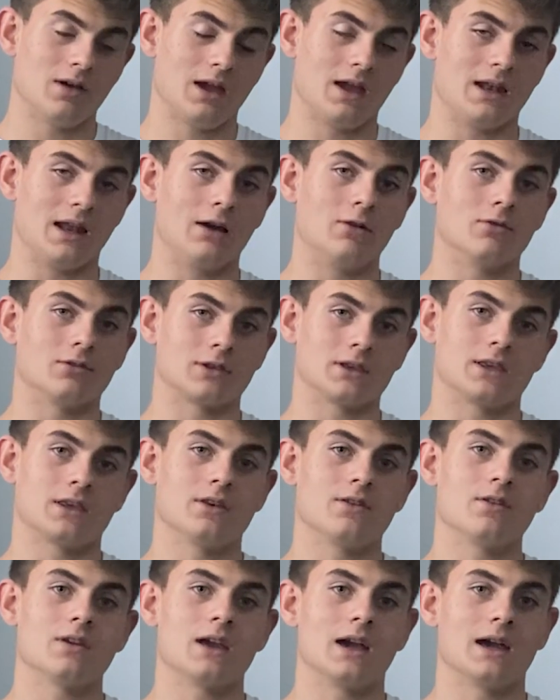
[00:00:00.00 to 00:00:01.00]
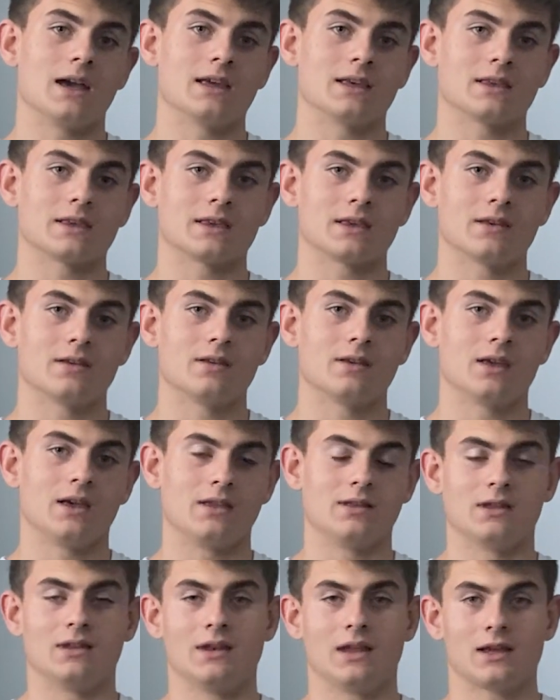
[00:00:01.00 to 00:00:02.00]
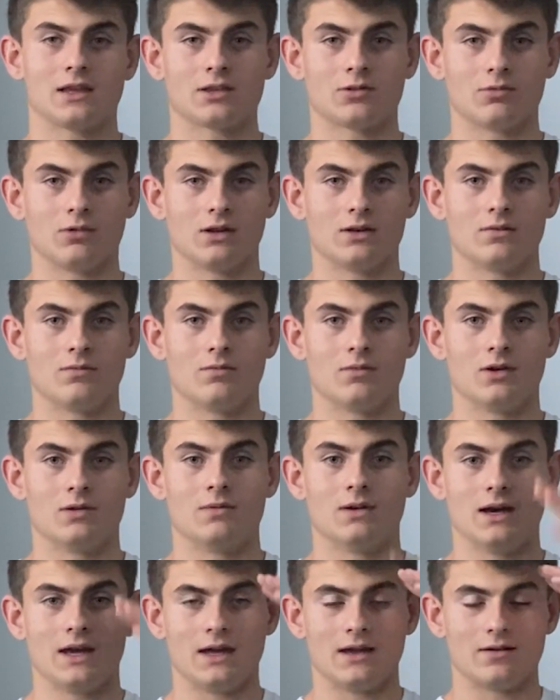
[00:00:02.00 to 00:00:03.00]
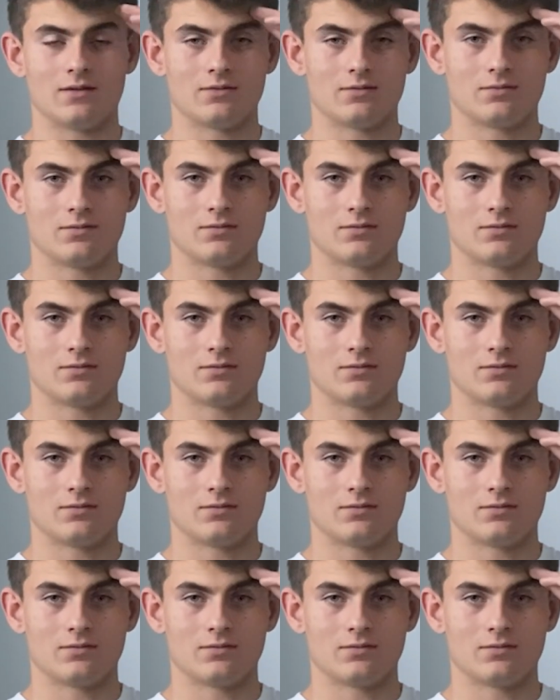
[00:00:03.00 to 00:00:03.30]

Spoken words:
and I will see you guys in the next one. Bye bye.